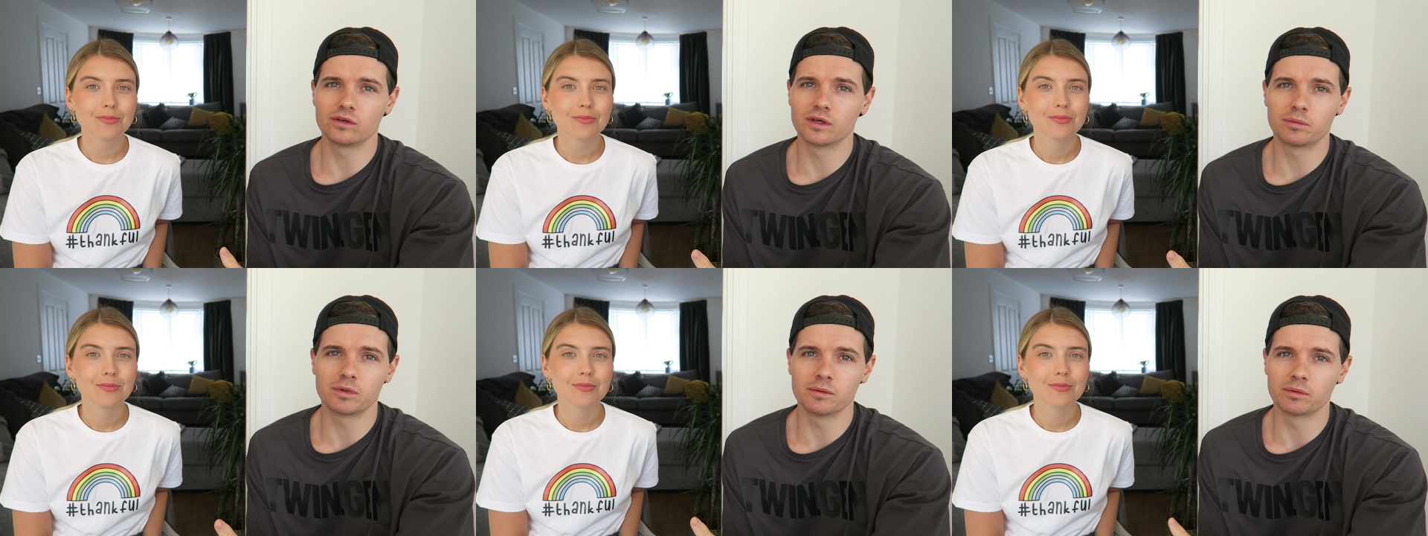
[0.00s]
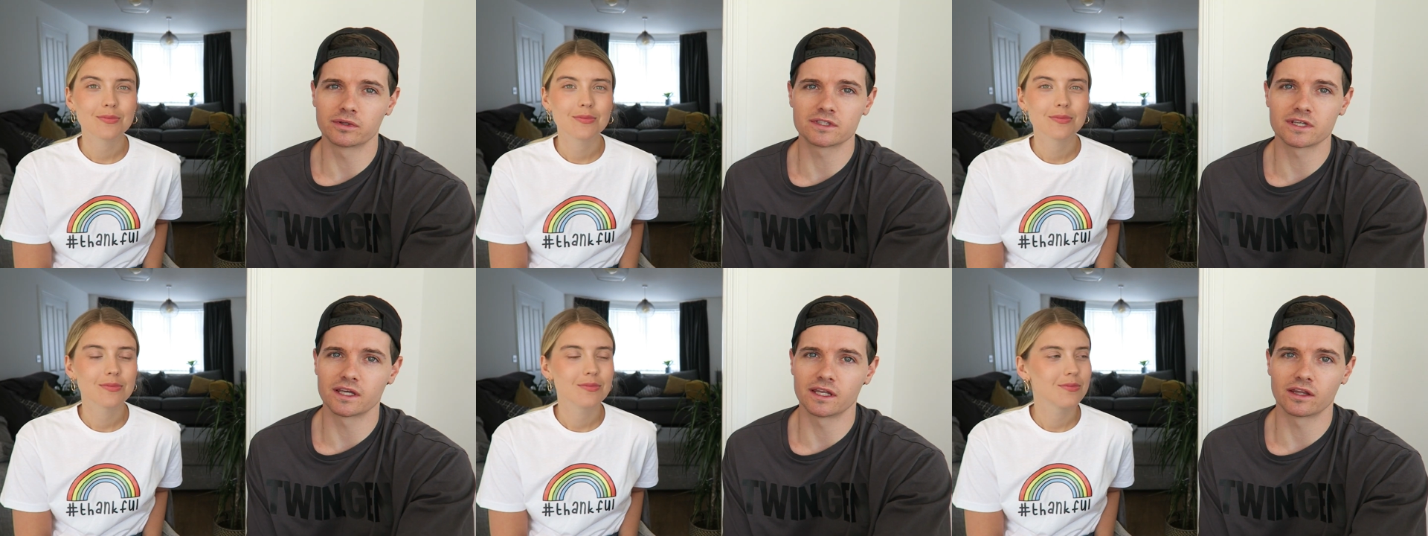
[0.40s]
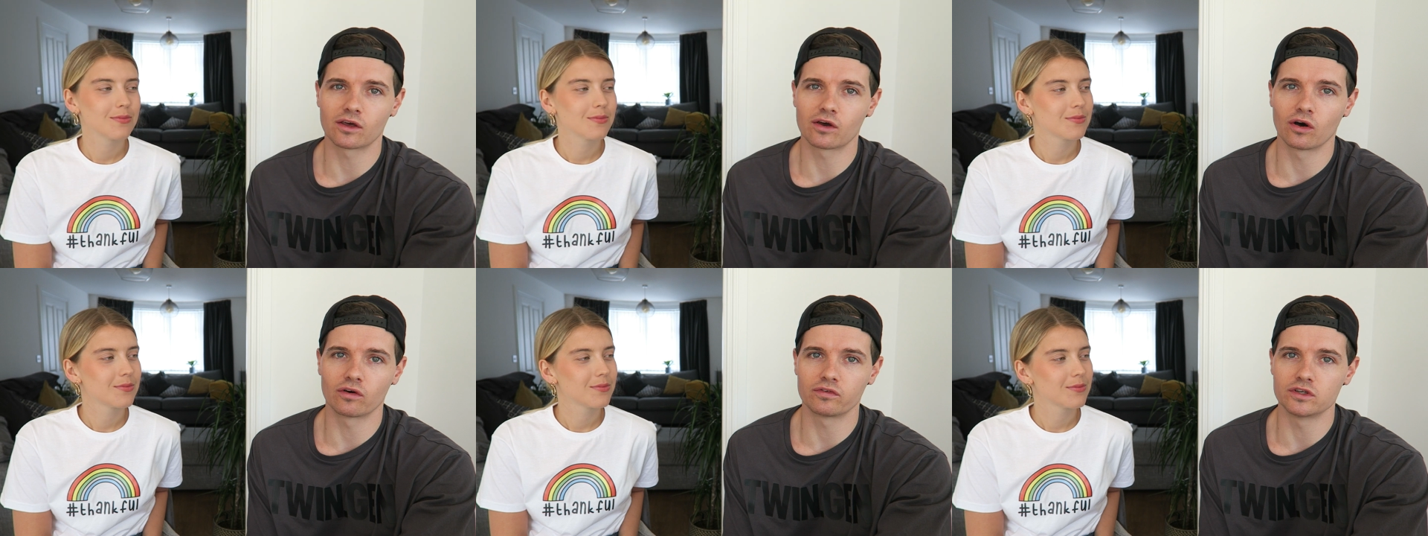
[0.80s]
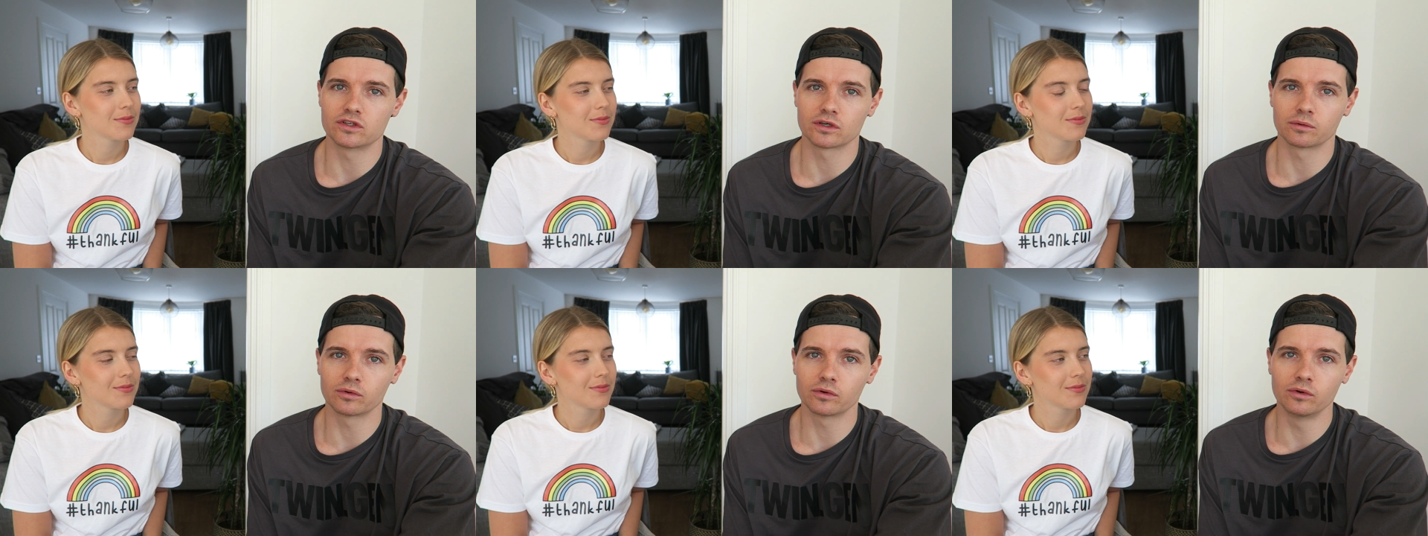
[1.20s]
Speaker 1: You hear people saying in the coffee
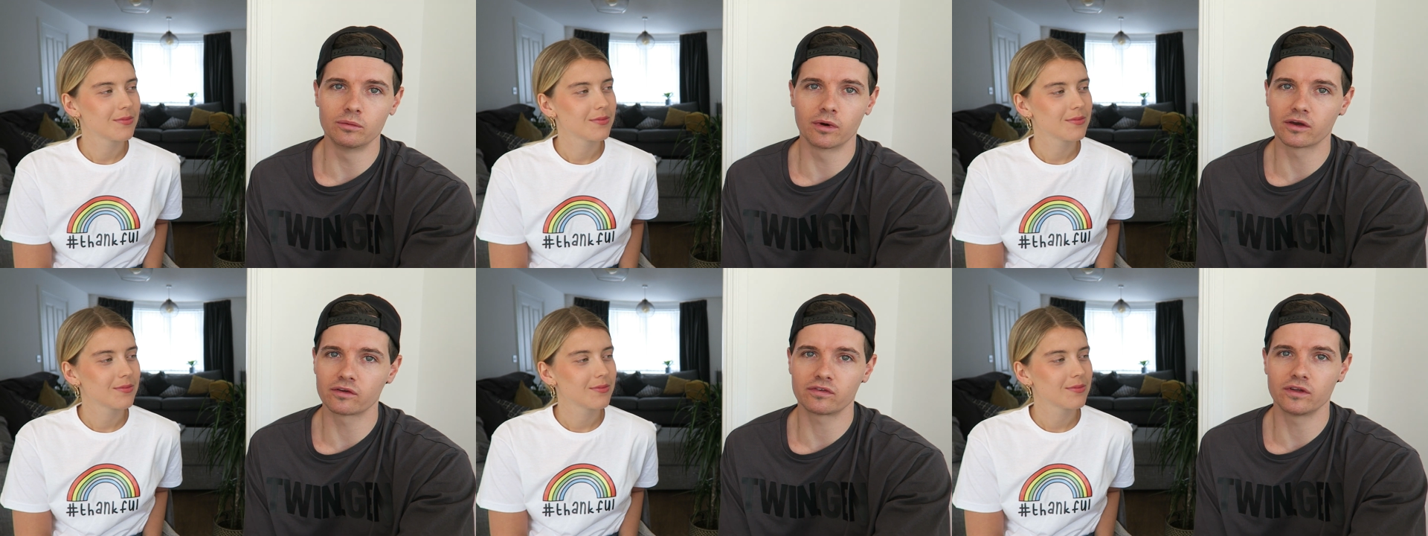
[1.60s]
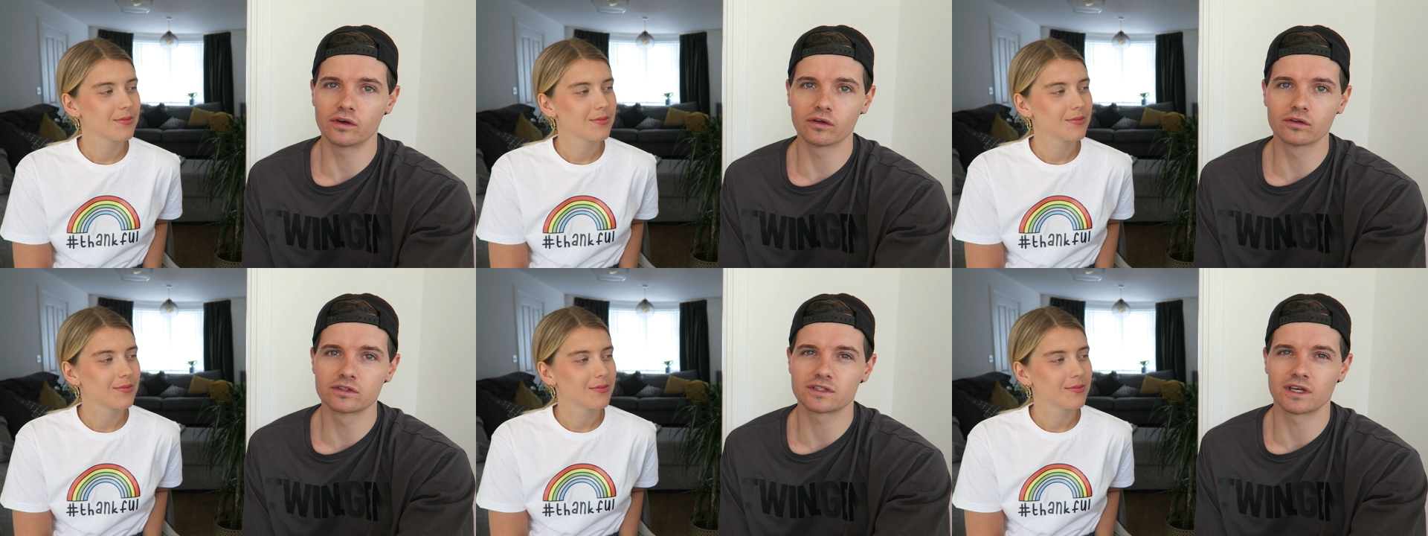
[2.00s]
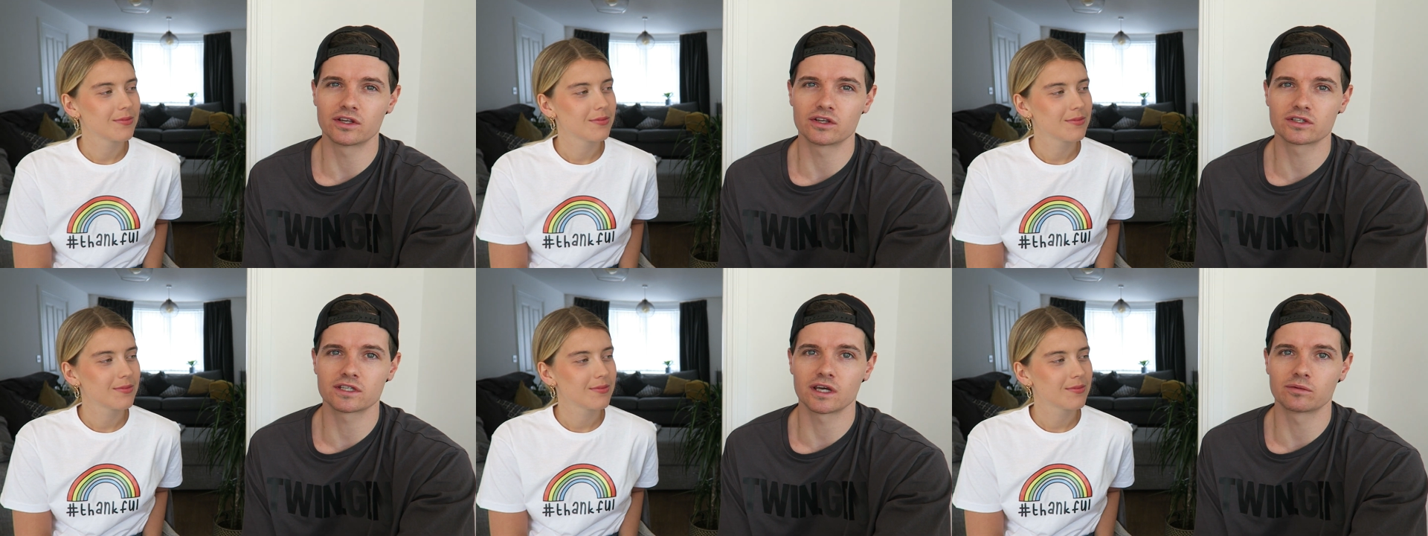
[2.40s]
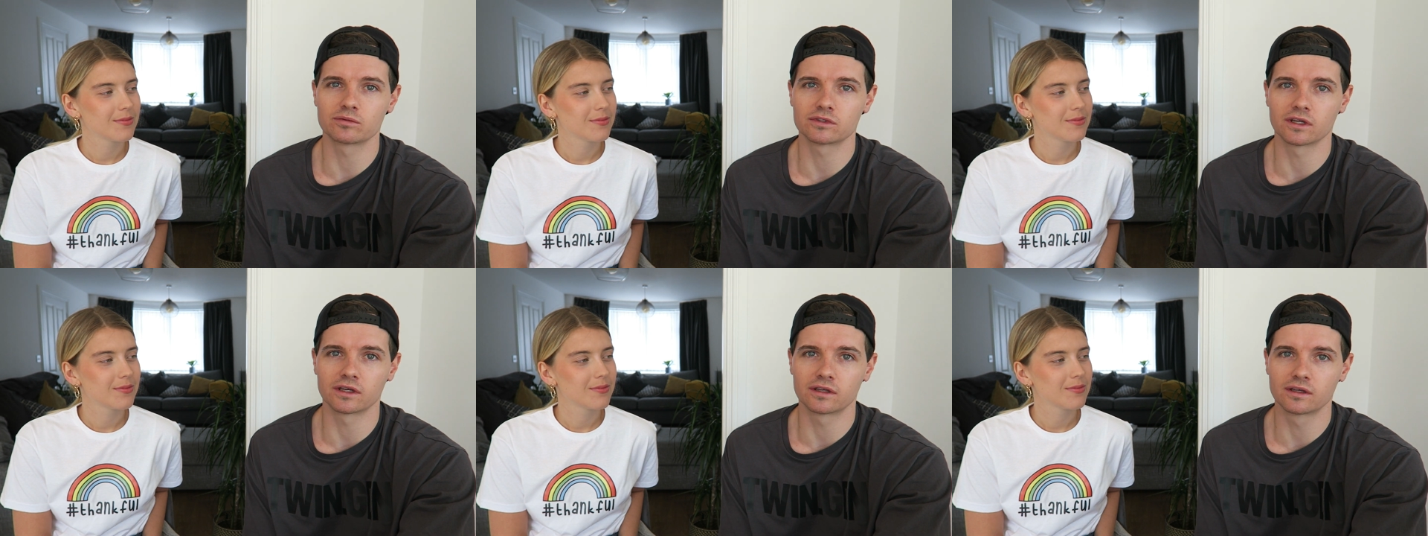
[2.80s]
shop, oh my fiancé, it just
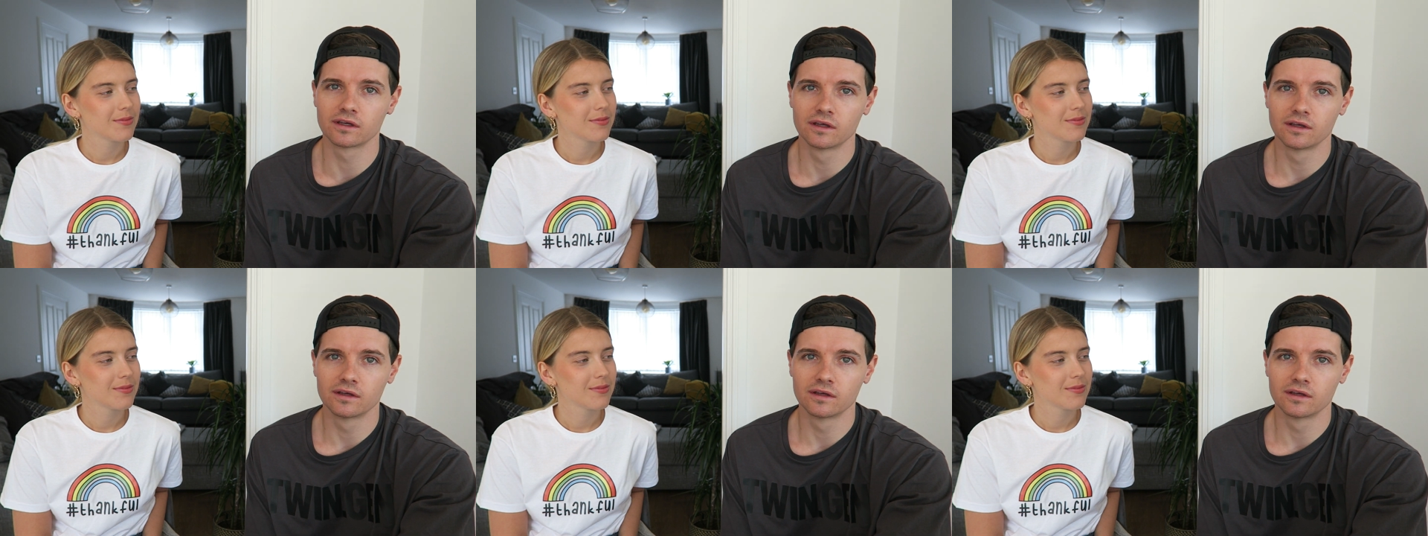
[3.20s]
sounds like,